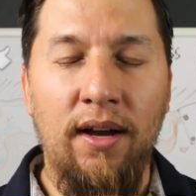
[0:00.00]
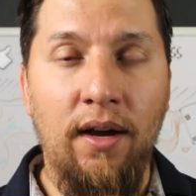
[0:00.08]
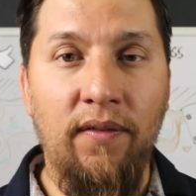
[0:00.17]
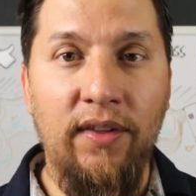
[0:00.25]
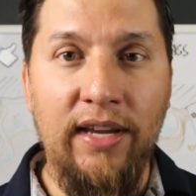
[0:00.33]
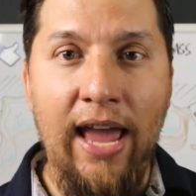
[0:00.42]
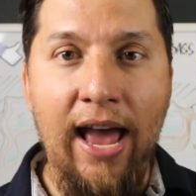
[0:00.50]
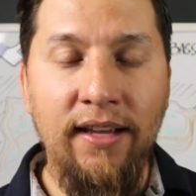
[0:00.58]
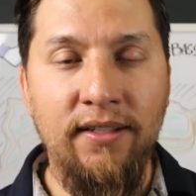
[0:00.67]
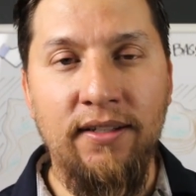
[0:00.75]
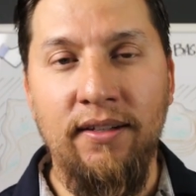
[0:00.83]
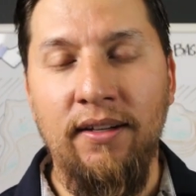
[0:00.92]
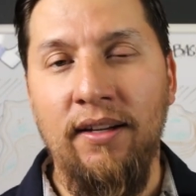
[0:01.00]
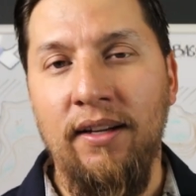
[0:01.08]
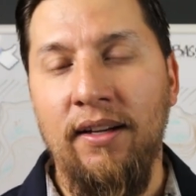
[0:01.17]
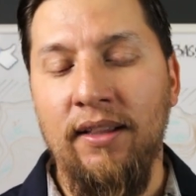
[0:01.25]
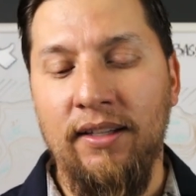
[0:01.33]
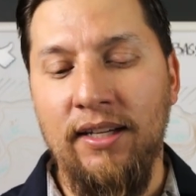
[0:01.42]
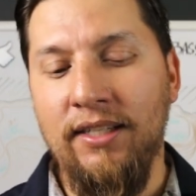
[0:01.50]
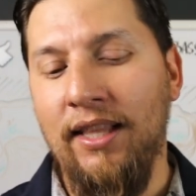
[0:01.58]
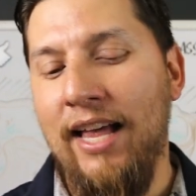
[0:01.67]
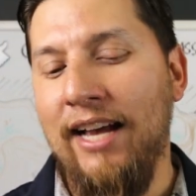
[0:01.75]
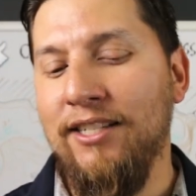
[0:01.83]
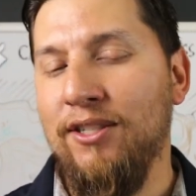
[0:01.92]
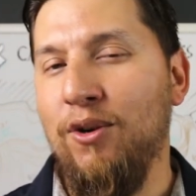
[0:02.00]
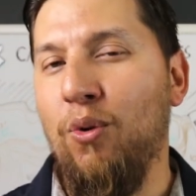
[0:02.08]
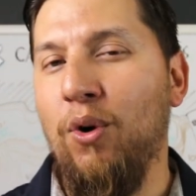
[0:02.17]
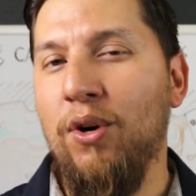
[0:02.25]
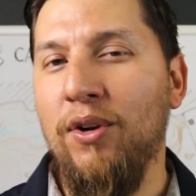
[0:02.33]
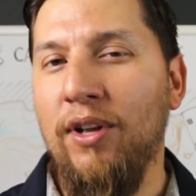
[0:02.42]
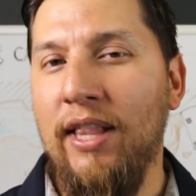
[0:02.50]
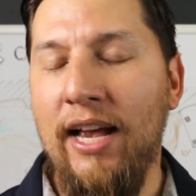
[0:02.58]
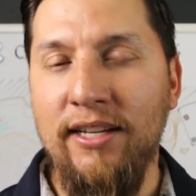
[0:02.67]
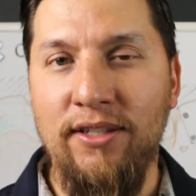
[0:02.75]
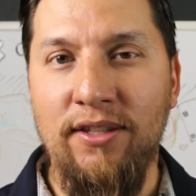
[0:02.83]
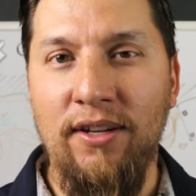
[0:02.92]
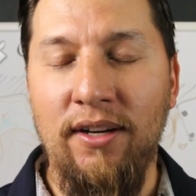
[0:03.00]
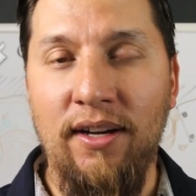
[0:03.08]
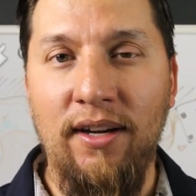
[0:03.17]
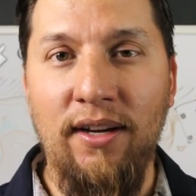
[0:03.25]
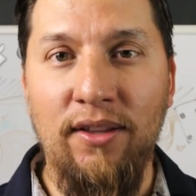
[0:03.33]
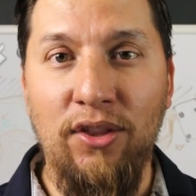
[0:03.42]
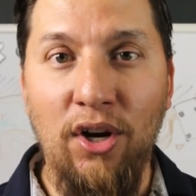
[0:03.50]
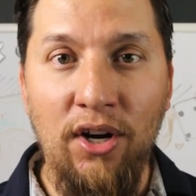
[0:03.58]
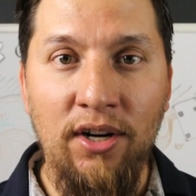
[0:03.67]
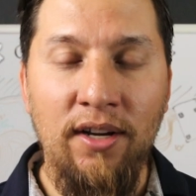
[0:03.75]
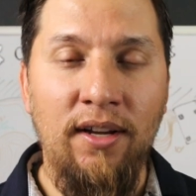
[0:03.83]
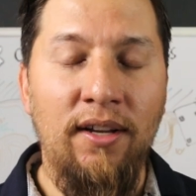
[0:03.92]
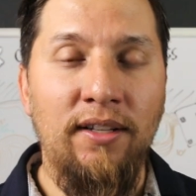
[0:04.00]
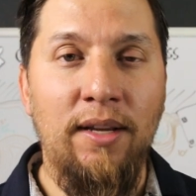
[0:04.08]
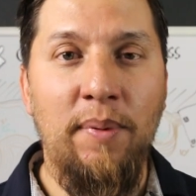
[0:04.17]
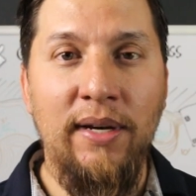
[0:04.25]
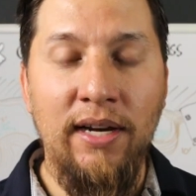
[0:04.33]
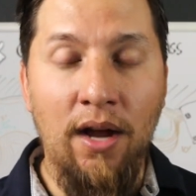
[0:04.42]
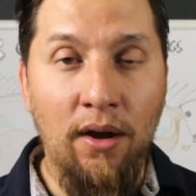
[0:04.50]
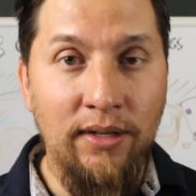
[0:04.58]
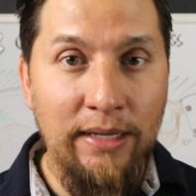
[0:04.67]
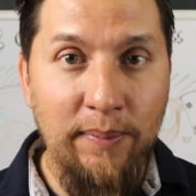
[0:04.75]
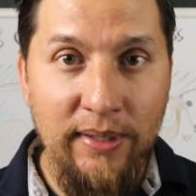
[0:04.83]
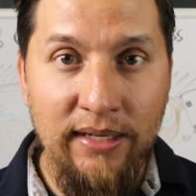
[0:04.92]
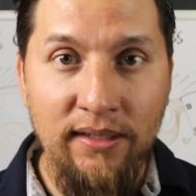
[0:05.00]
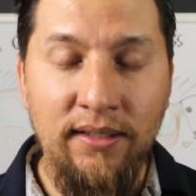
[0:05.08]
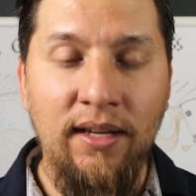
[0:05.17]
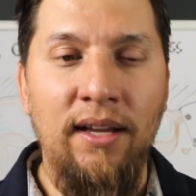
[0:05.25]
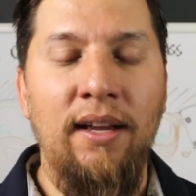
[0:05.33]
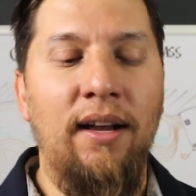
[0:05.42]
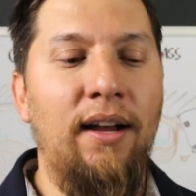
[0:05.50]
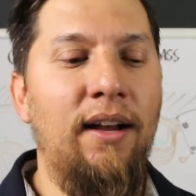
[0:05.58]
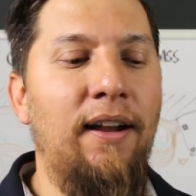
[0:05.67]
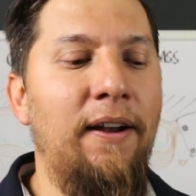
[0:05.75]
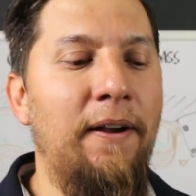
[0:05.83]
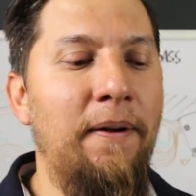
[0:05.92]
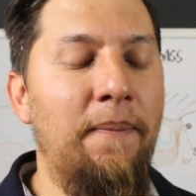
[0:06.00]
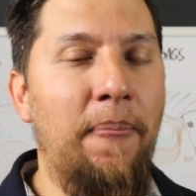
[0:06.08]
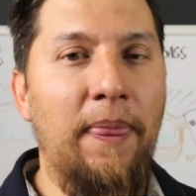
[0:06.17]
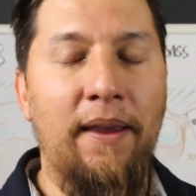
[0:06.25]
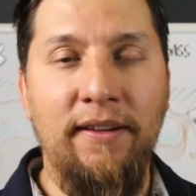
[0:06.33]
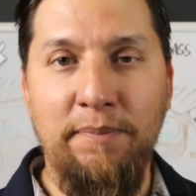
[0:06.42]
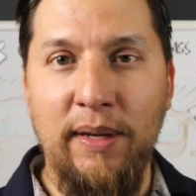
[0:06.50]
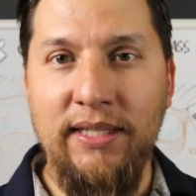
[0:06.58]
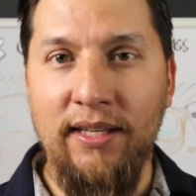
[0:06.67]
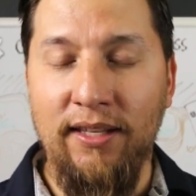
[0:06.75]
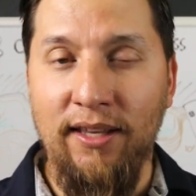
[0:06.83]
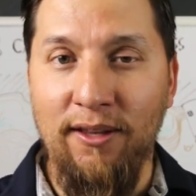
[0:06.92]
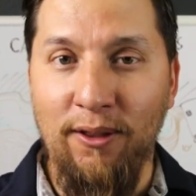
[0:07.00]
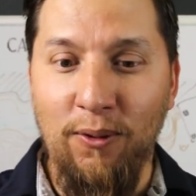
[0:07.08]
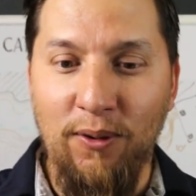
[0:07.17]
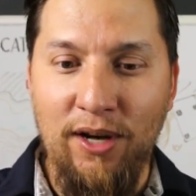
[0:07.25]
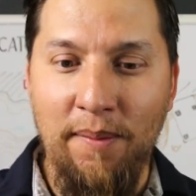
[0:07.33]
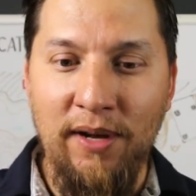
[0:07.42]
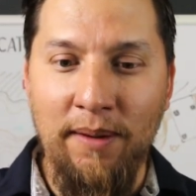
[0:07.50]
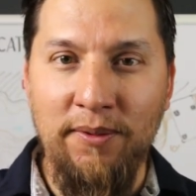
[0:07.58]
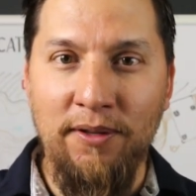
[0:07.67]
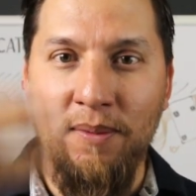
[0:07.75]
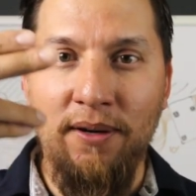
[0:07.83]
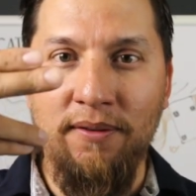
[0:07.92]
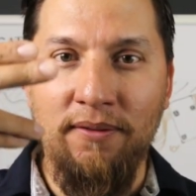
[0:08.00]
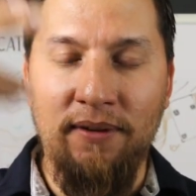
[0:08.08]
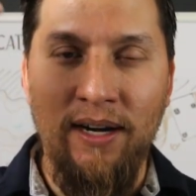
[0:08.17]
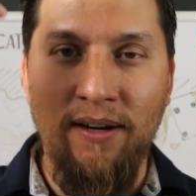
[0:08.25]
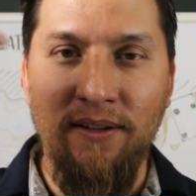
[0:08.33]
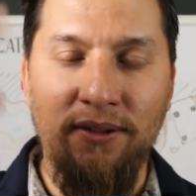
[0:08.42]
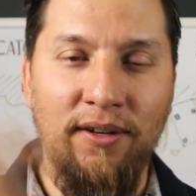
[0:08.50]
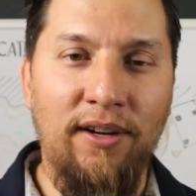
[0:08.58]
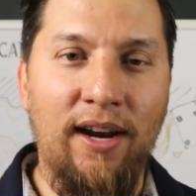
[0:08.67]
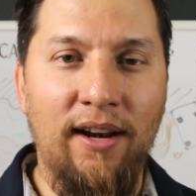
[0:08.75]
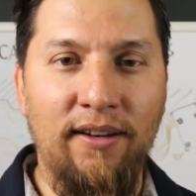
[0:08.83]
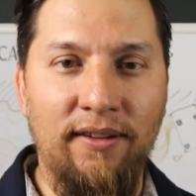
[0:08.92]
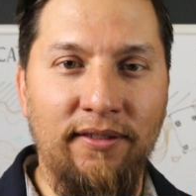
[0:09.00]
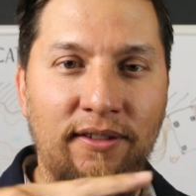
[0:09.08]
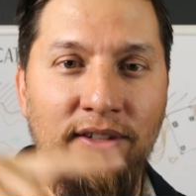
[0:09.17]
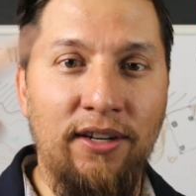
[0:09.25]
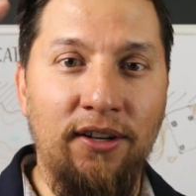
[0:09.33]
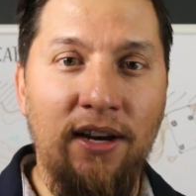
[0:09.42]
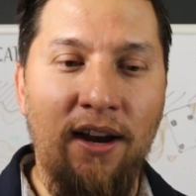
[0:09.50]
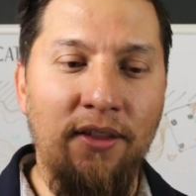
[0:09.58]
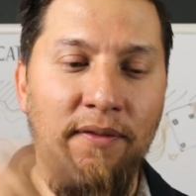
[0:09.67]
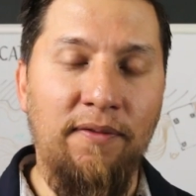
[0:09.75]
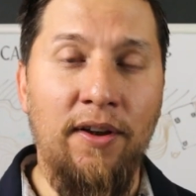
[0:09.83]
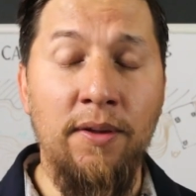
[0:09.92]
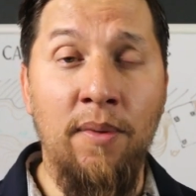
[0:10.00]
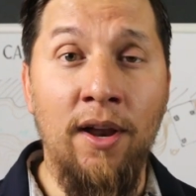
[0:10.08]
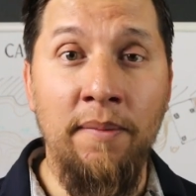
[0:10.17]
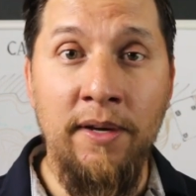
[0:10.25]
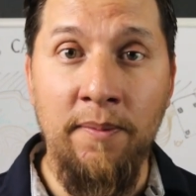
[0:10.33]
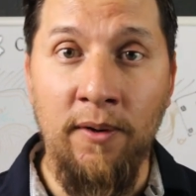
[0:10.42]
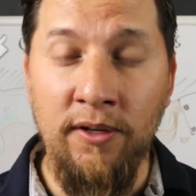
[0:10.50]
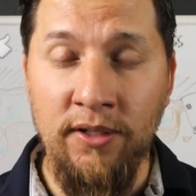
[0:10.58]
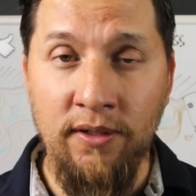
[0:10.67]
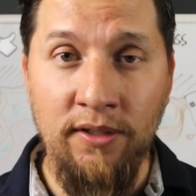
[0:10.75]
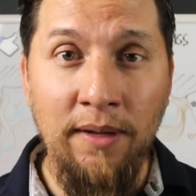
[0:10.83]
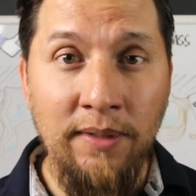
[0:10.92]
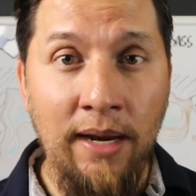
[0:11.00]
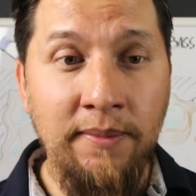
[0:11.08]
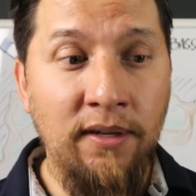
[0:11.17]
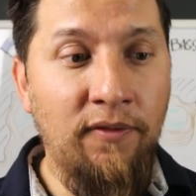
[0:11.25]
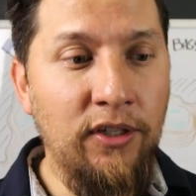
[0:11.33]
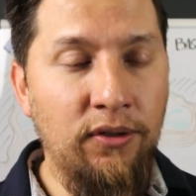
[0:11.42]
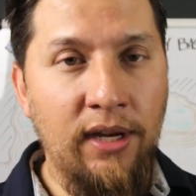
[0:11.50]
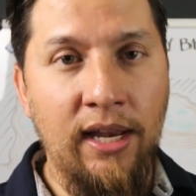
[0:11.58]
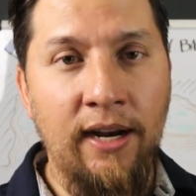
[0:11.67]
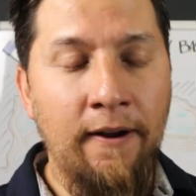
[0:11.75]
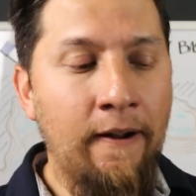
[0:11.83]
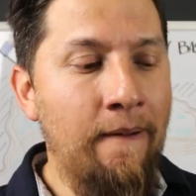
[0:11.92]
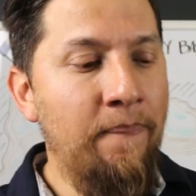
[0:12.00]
of the cast because the last quarter or the last uh, third, depending on how deep it is, uh, is basically the lure coming up to the boat, right? So you're kind of you're, you're not on the on the bottom anymore. So sometimes the fish will get it